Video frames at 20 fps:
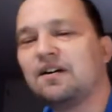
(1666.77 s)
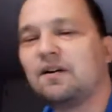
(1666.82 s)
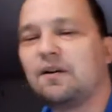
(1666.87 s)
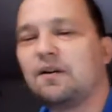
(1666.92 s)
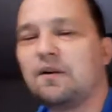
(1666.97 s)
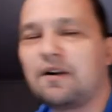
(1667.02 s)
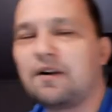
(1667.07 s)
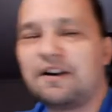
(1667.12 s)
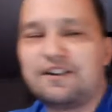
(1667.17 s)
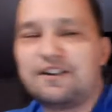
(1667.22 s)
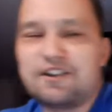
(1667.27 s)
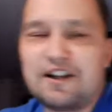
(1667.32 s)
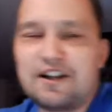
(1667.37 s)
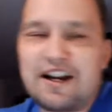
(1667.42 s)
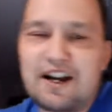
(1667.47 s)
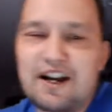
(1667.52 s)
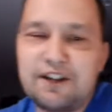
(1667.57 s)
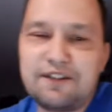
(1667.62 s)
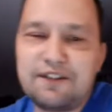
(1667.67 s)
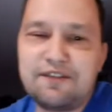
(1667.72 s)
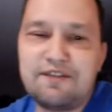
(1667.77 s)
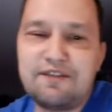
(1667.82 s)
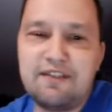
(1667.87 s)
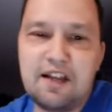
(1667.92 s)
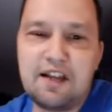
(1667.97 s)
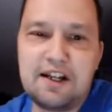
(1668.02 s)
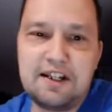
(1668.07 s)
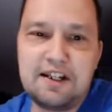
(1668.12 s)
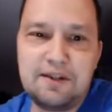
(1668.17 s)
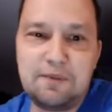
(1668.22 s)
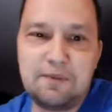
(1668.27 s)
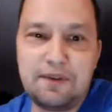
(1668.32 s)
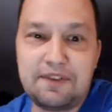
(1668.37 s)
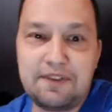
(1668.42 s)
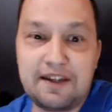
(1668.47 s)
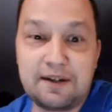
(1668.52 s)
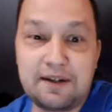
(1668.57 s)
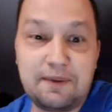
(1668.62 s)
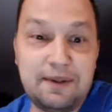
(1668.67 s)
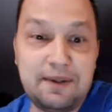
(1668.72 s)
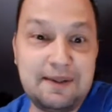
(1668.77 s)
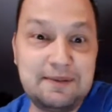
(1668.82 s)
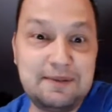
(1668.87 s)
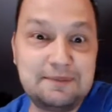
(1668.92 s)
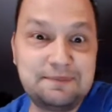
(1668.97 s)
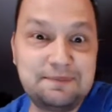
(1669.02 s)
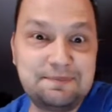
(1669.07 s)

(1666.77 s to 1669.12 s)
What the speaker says: Or is your house flooded with duckweed?